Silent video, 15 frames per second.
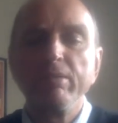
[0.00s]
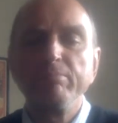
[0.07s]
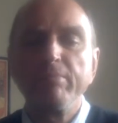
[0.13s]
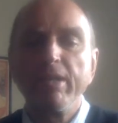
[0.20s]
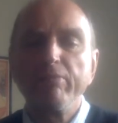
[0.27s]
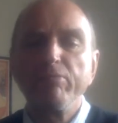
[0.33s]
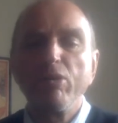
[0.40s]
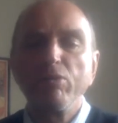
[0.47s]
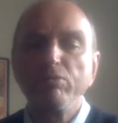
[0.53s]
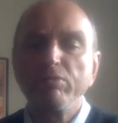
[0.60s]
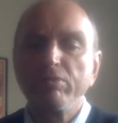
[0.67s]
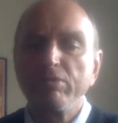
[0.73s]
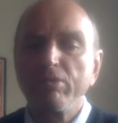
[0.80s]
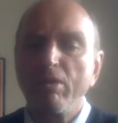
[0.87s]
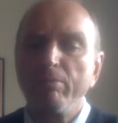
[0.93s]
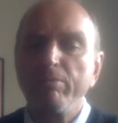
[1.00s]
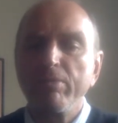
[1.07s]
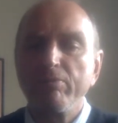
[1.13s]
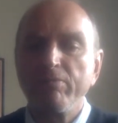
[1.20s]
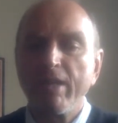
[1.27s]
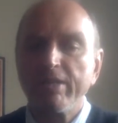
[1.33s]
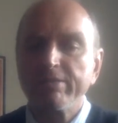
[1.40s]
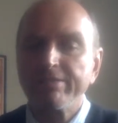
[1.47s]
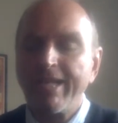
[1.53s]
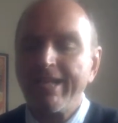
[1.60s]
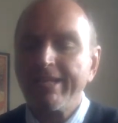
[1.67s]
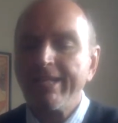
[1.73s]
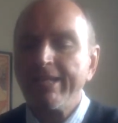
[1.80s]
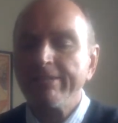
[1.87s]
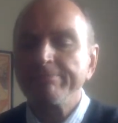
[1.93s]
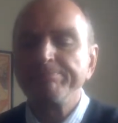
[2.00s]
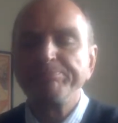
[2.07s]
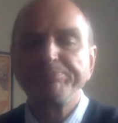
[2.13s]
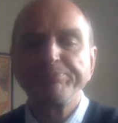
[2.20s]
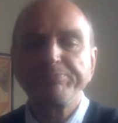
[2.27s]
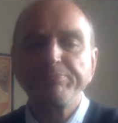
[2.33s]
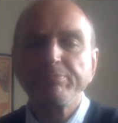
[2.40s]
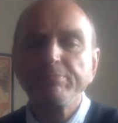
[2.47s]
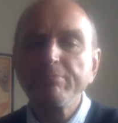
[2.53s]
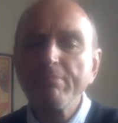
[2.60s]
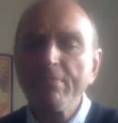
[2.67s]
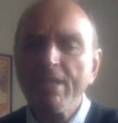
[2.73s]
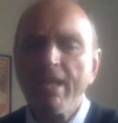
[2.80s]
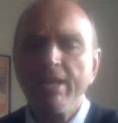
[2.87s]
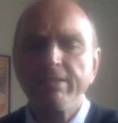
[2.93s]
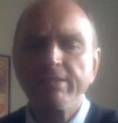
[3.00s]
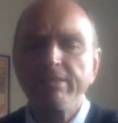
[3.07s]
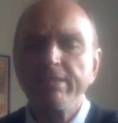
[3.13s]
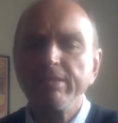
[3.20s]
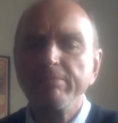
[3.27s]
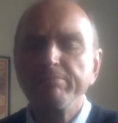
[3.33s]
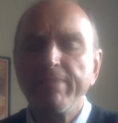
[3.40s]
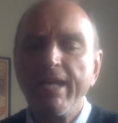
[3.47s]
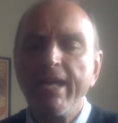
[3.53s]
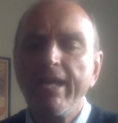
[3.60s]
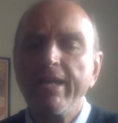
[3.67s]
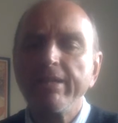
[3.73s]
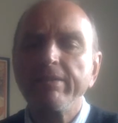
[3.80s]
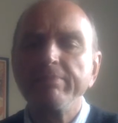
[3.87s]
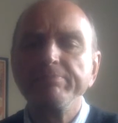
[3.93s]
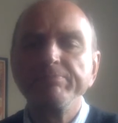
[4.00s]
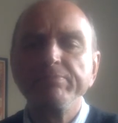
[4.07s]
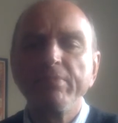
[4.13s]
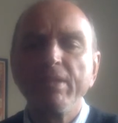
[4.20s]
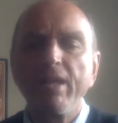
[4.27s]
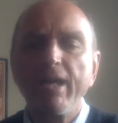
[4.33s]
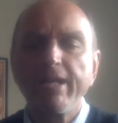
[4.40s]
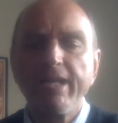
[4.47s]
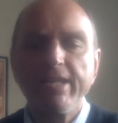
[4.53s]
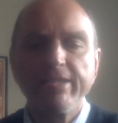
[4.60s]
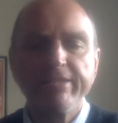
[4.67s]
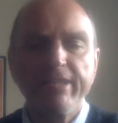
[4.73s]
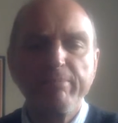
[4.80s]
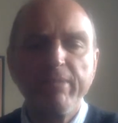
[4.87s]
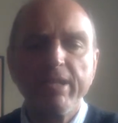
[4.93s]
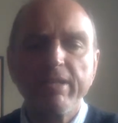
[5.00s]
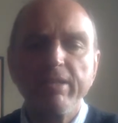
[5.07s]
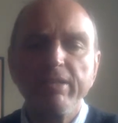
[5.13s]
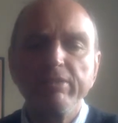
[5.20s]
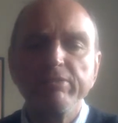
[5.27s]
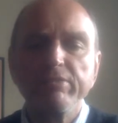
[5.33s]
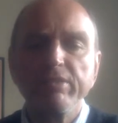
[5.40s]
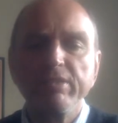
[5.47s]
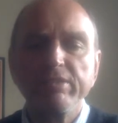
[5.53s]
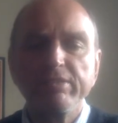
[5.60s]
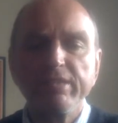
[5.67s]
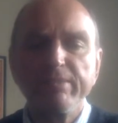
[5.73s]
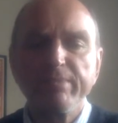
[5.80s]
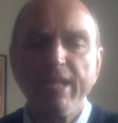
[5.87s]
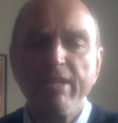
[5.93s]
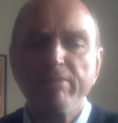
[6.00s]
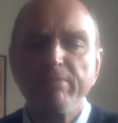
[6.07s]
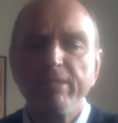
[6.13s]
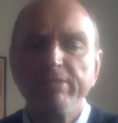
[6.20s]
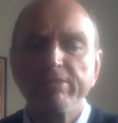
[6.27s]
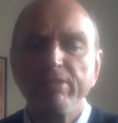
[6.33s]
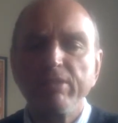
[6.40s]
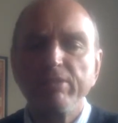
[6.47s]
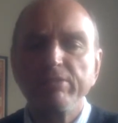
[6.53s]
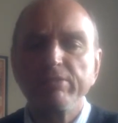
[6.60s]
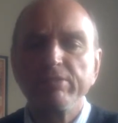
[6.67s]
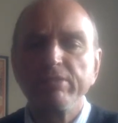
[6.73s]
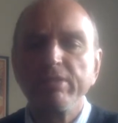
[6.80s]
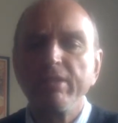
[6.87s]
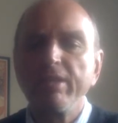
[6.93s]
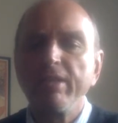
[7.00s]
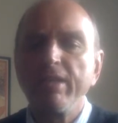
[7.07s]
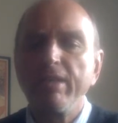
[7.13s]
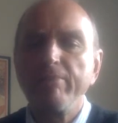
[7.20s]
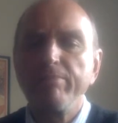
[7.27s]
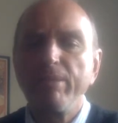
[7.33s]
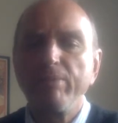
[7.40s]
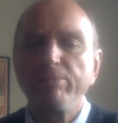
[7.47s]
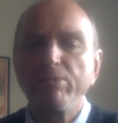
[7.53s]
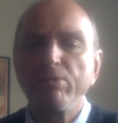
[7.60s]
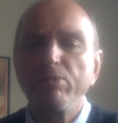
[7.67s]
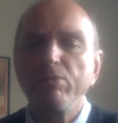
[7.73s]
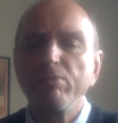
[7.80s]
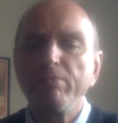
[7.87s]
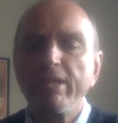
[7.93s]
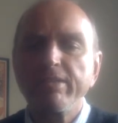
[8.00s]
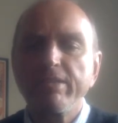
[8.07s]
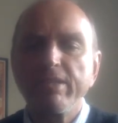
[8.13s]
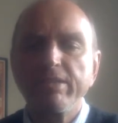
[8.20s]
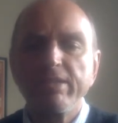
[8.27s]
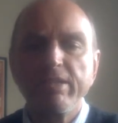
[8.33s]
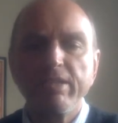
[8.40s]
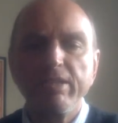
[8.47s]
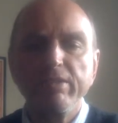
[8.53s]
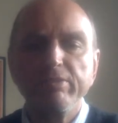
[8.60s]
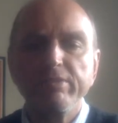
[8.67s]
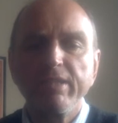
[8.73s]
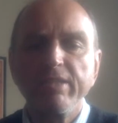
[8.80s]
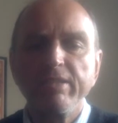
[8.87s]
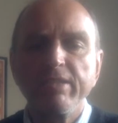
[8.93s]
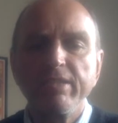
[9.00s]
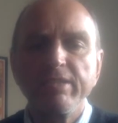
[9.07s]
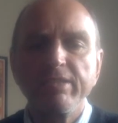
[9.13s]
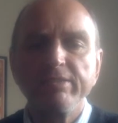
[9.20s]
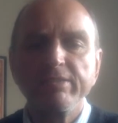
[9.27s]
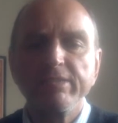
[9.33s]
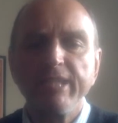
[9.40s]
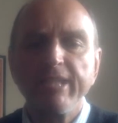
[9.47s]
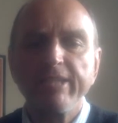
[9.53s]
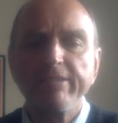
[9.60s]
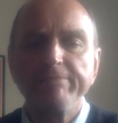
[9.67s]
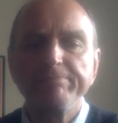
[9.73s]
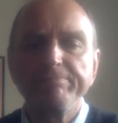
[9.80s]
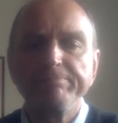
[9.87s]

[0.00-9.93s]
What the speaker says: my rolled top rucksack in, and a linen bag. I gathered up my clothes, slipped out of my socks, and popped all my dirty clothes in the linen sack.